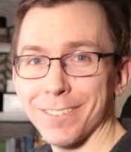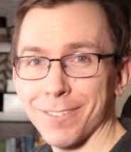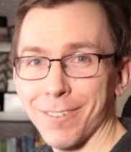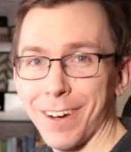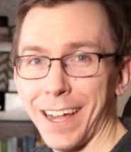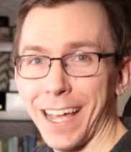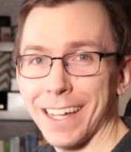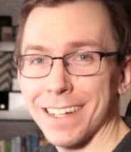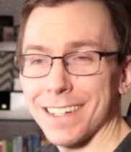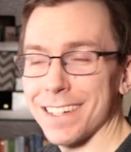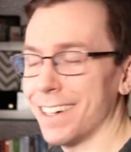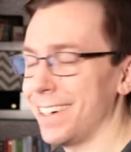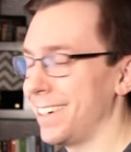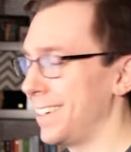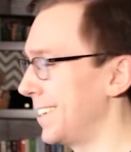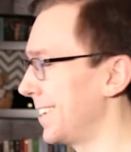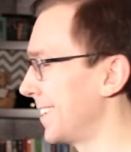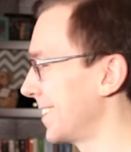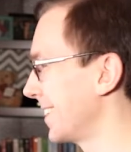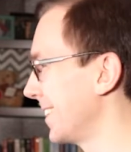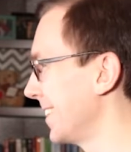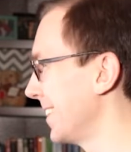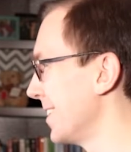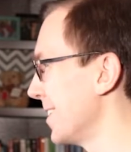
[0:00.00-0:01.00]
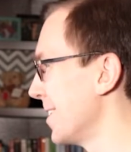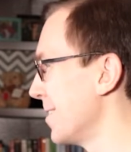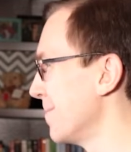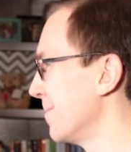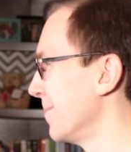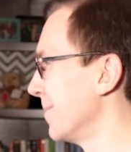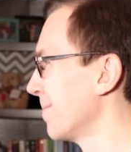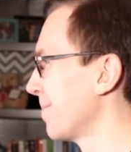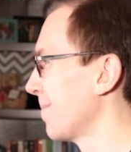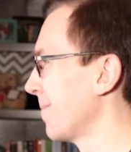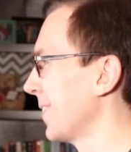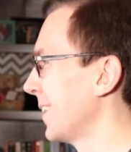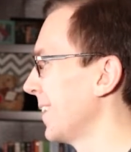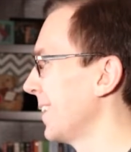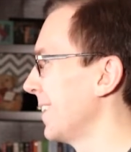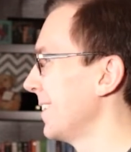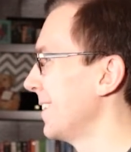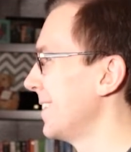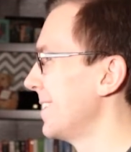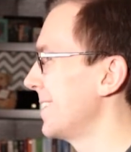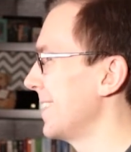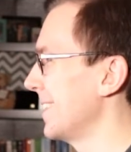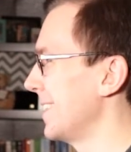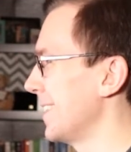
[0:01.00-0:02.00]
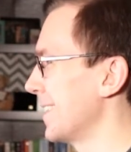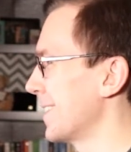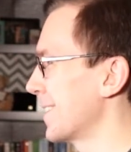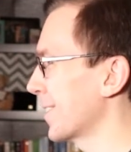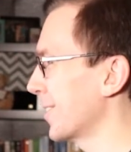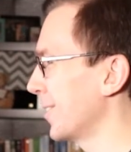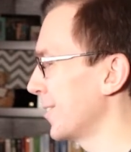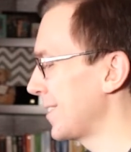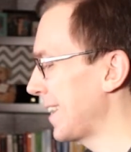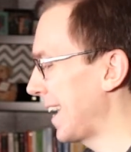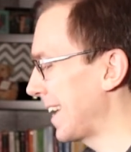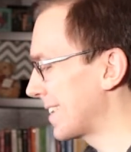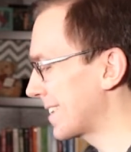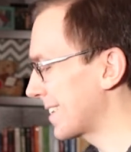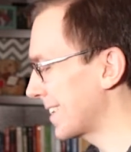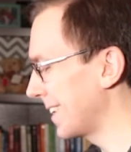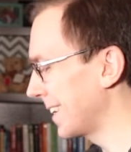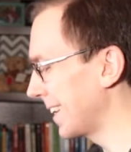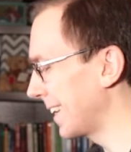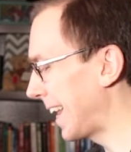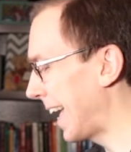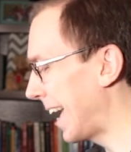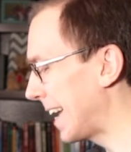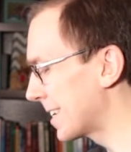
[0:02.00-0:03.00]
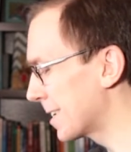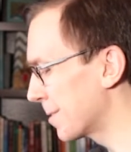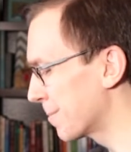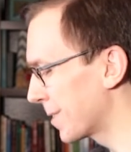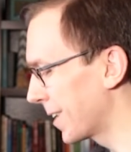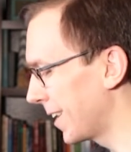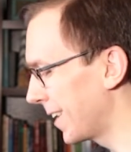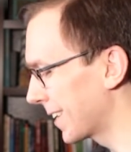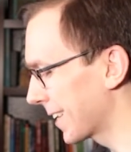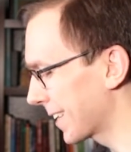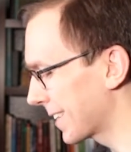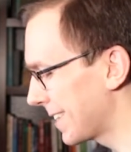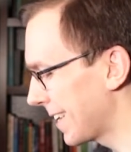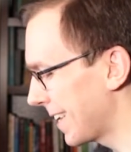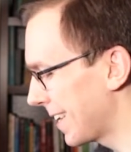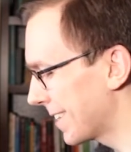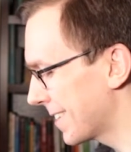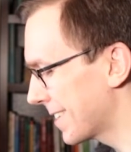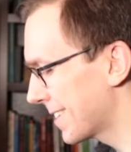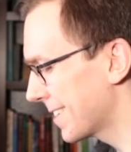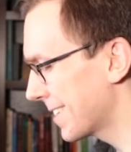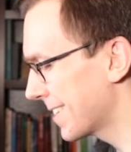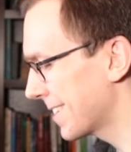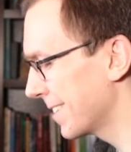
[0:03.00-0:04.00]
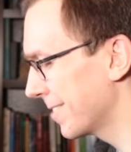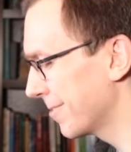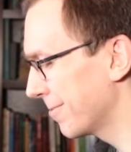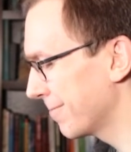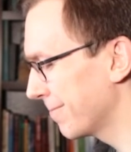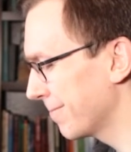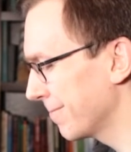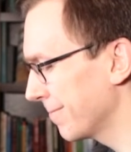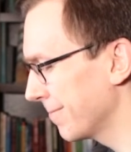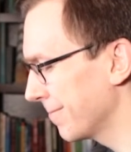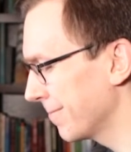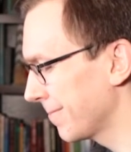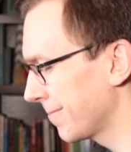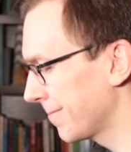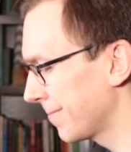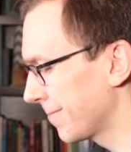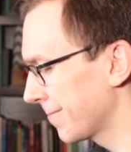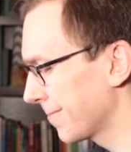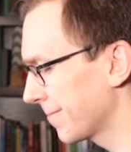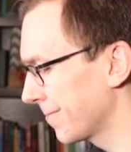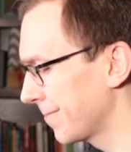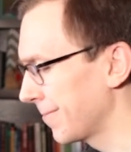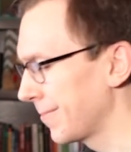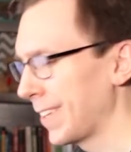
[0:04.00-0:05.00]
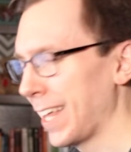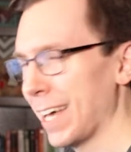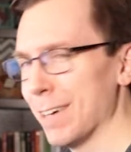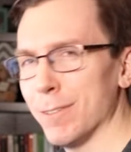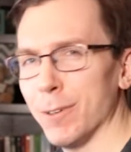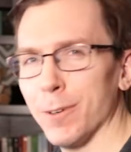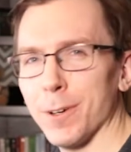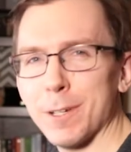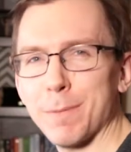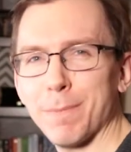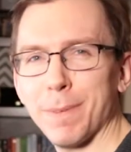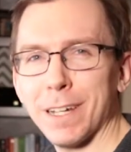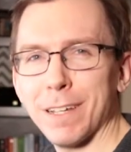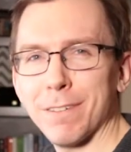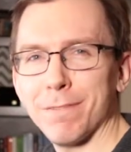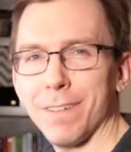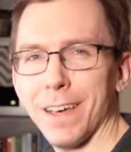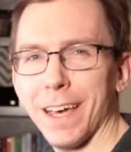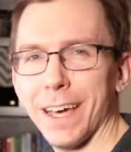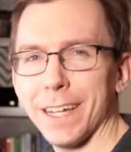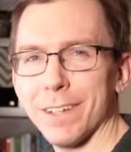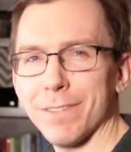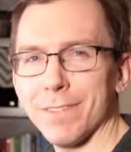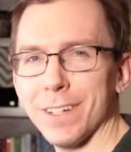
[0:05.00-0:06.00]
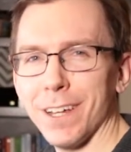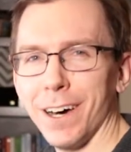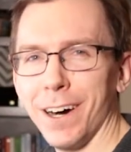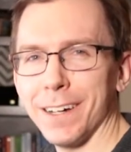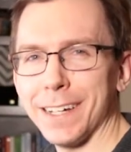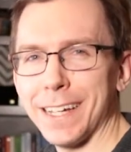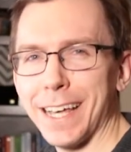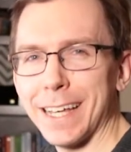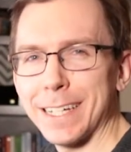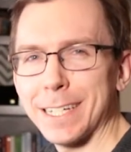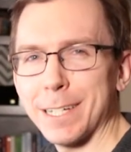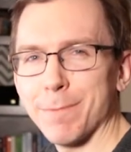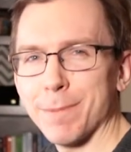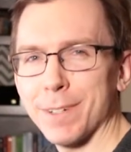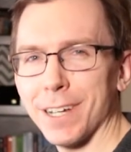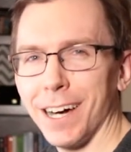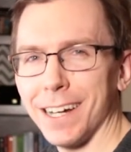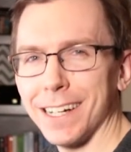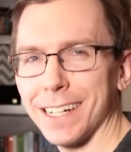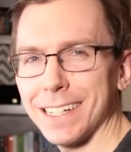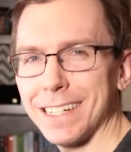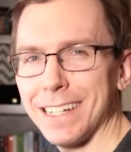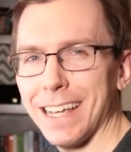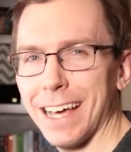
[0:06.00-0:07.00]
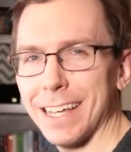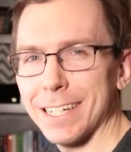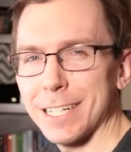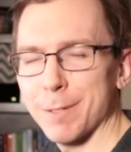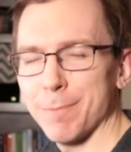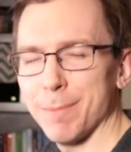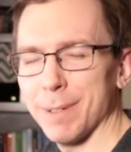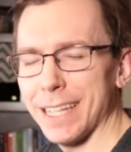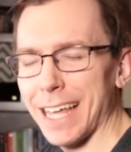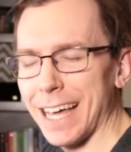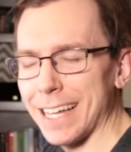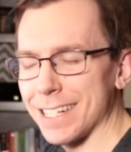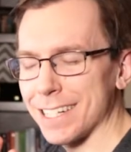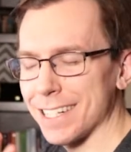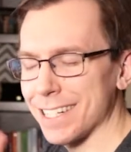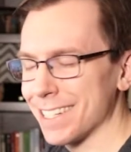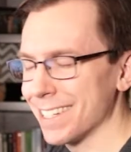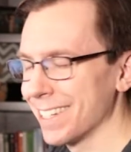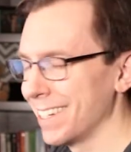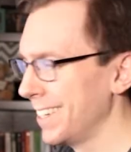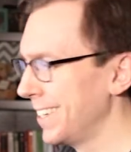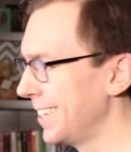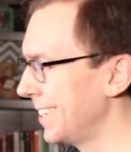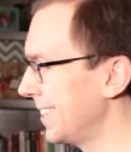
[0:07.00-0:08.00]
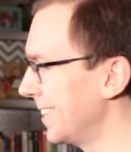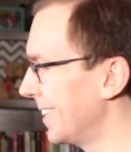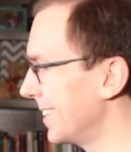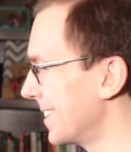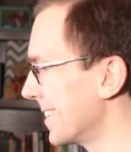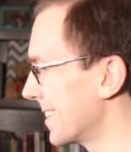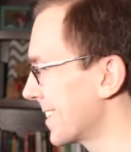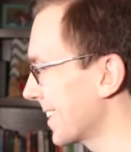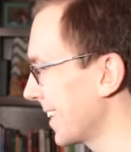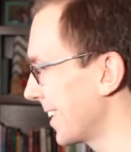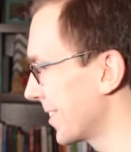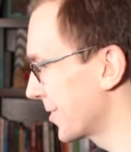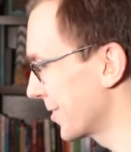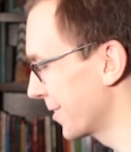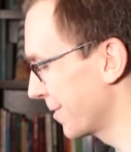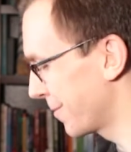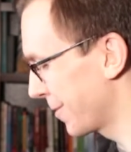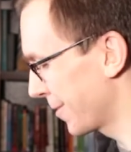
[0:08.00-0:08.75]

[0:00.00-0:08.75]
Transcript: rant on statistical testing and asymptotic tests. I've always been a fan of non-asymptotic tests, but that's a discussion